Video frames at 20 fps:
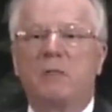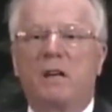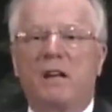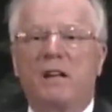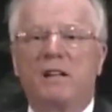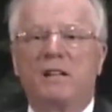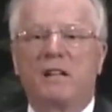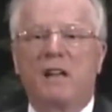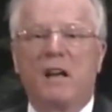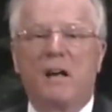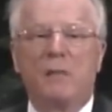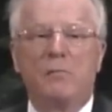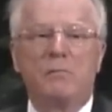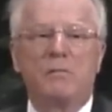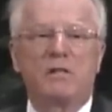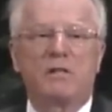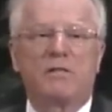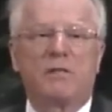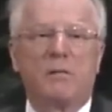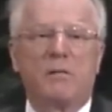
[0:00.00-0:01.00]
but it
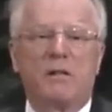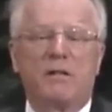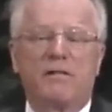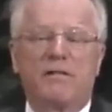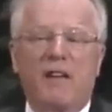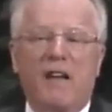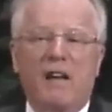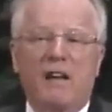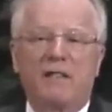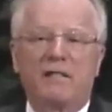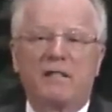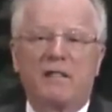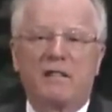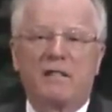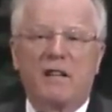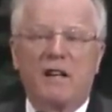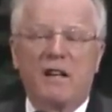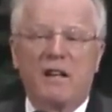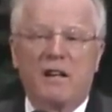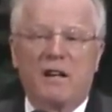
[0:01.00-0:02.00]
comes from the fact
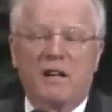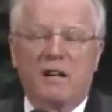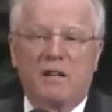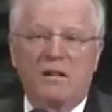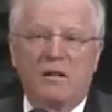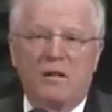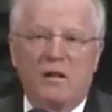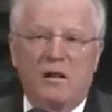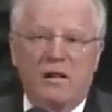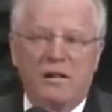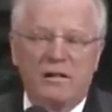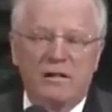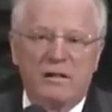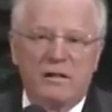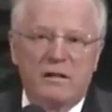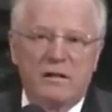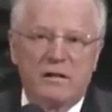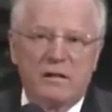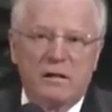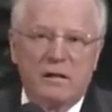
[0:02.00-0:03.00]
that they are
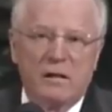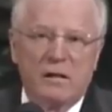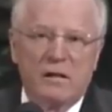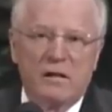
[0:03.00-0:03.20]
God's